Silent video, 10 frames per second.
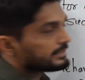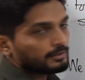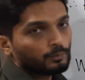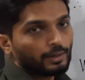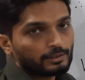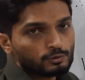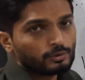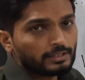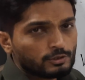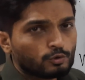xn y.
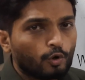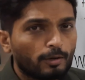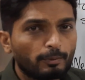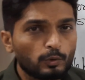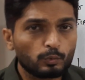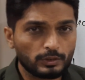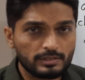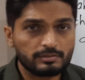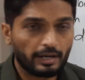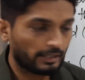So let us talk about
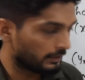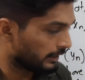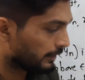what is triangle